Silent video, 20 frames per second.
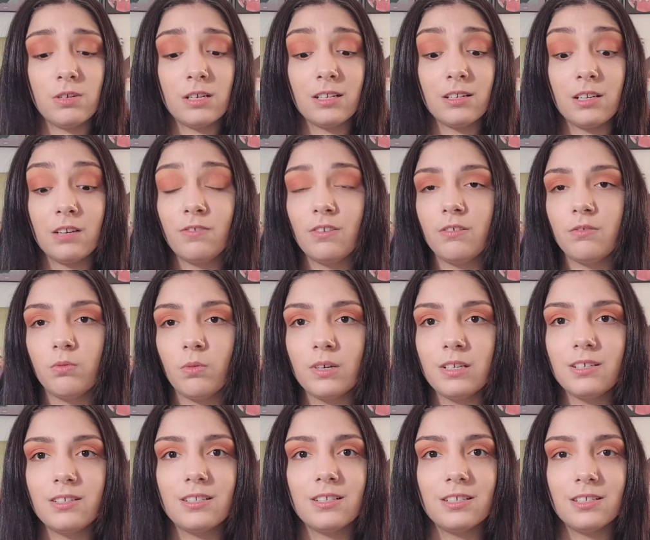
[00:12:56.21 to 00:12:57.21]
you get different
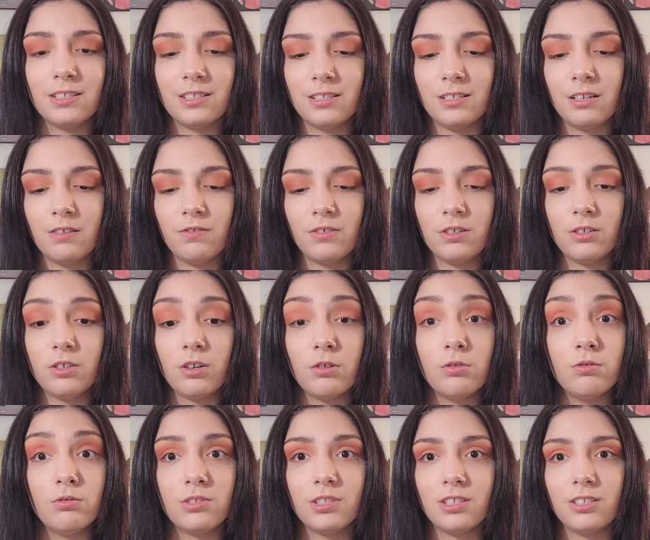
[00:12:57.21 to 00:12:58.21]
voices and different
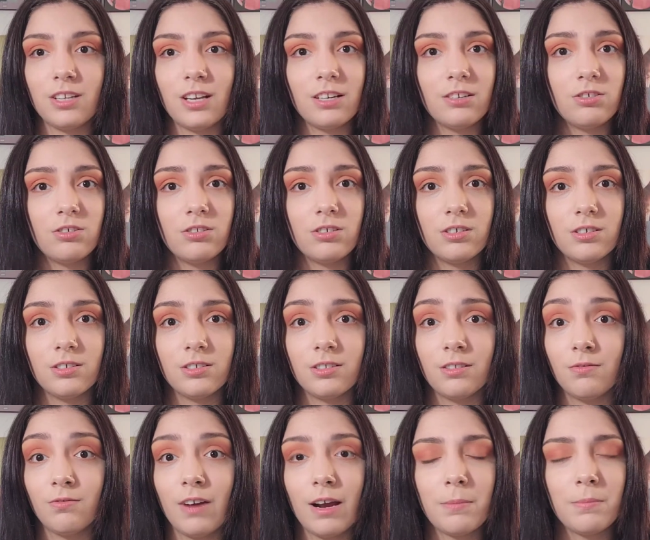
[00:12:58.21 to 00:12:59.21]
tones and
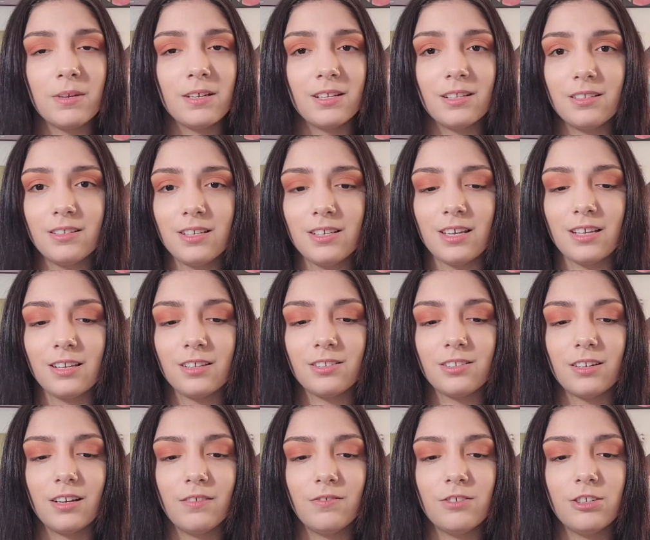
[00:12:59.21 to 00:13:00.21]
textures and rapping and singing
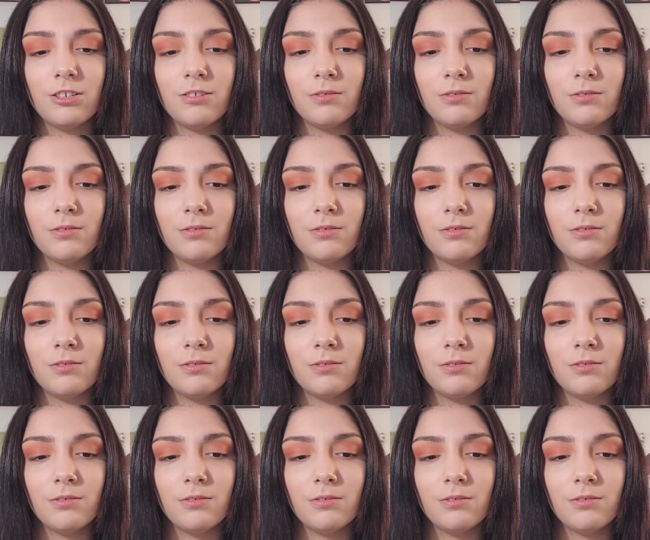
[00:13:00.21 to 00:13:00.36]
and stuff.